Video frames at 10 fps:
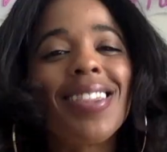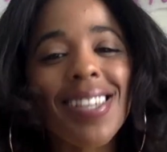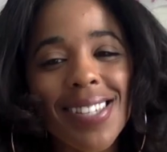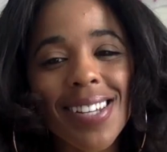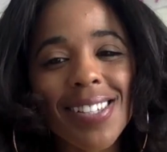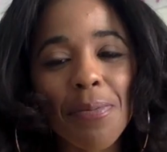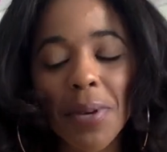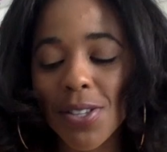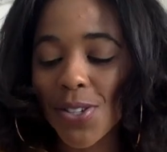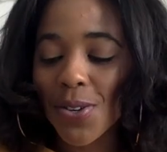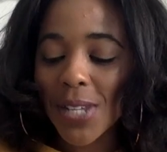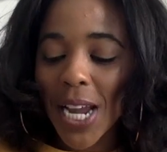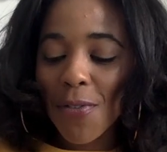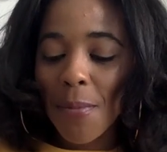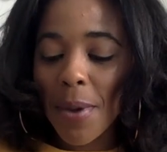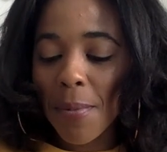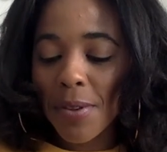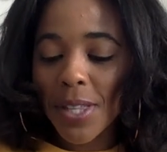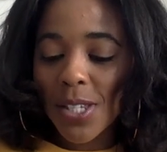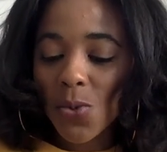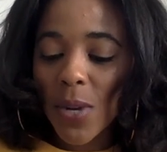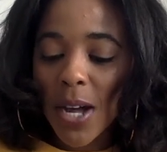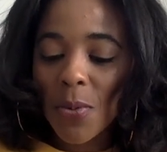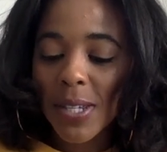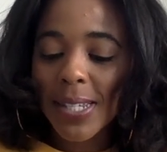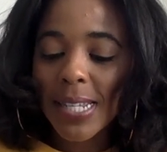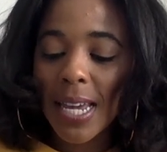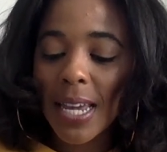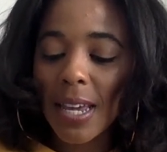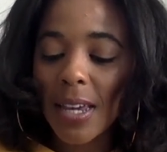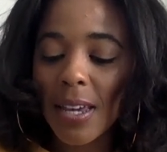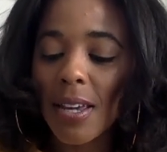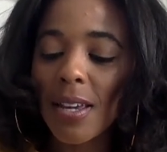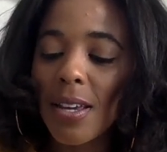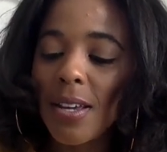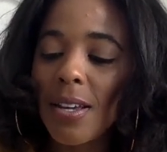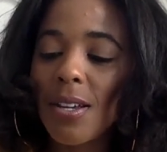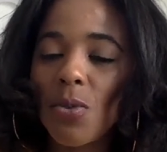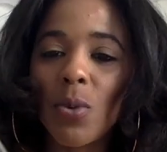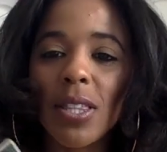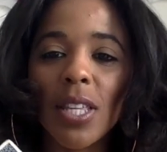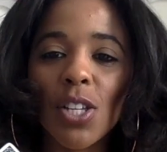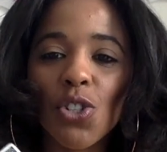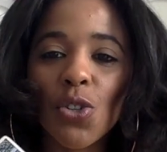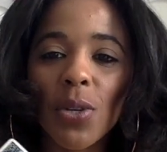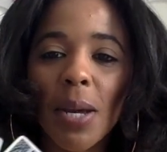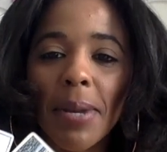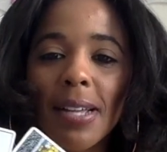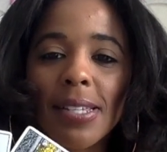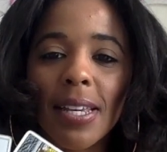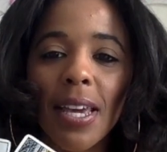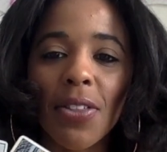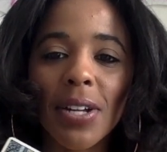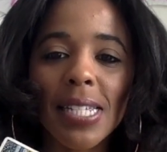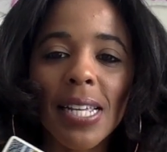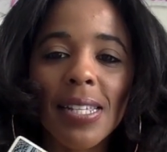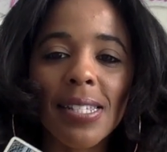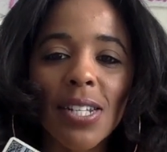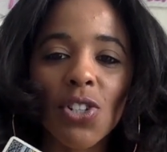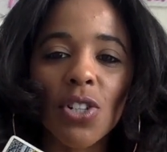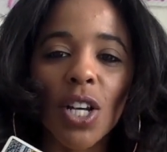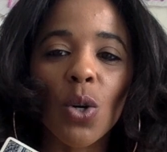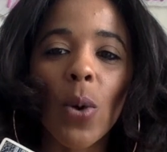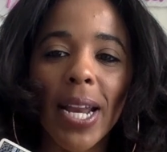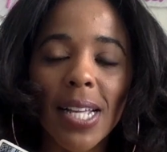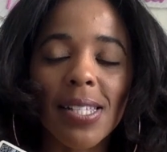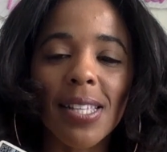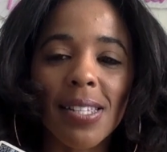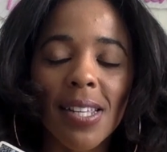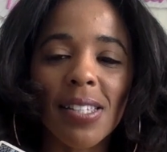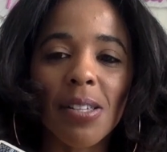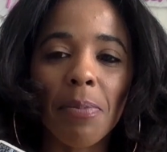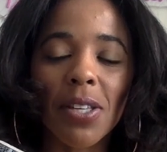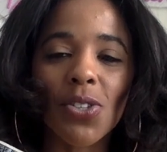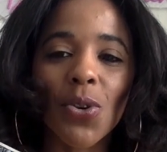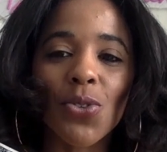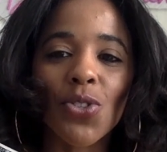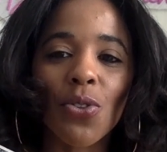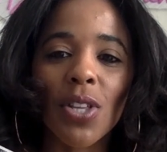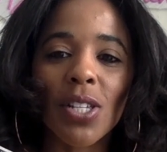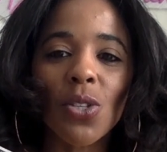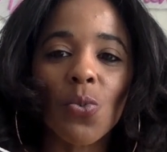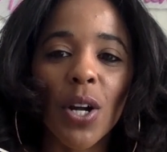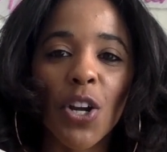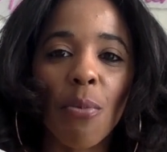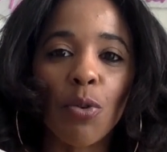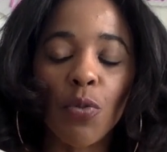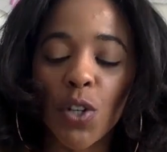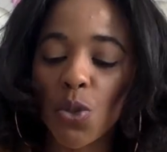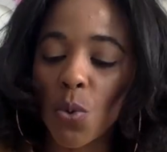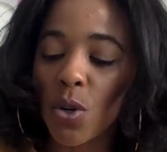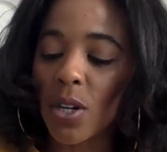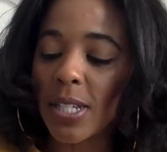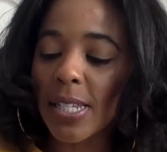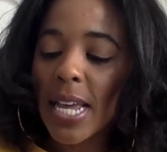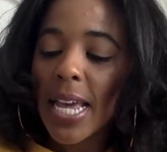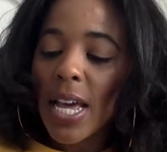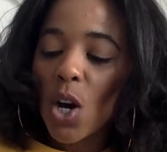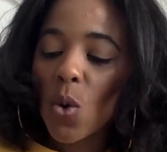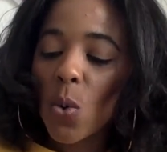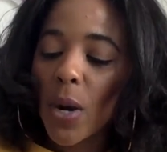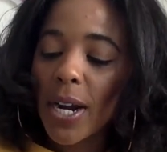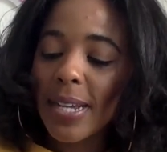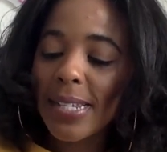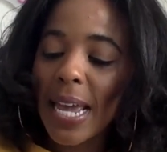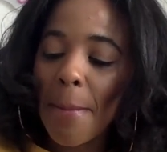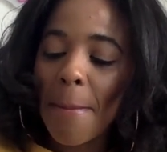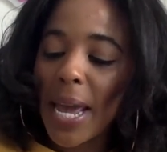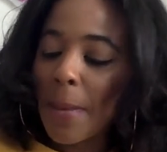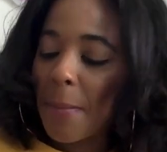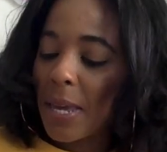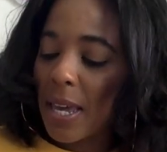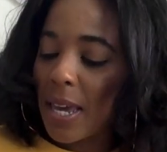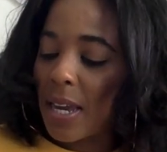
The Six of Pentacles. And remember, this is what I was seeing with these two coming out together. It's essentially equating to the Six of Pentacles. So this is where you're moving towards, Aquarius. It may be